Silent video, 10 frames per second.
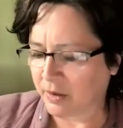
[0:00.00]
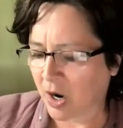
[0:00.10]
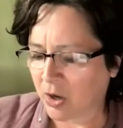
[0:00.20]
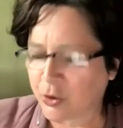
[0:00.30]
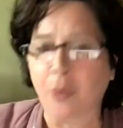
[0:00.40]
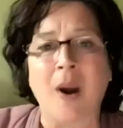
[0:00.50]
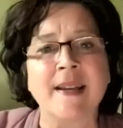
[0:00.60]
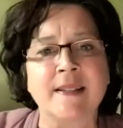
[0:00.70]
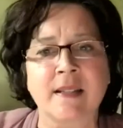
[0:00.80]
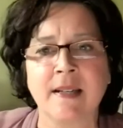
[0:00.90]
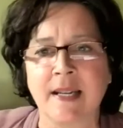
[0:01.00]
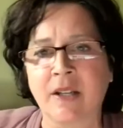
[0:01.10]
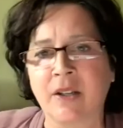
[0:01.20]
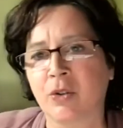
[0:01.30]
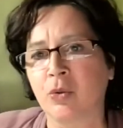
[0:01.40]
all the rights
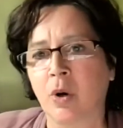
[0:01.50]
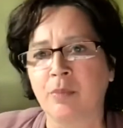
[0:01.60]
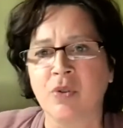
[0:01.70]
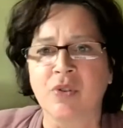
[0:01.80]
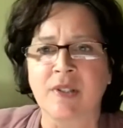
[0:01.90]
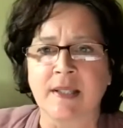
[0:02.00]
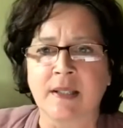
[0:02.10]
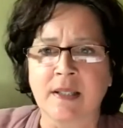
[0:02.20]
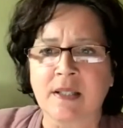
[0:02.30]
linked to a music.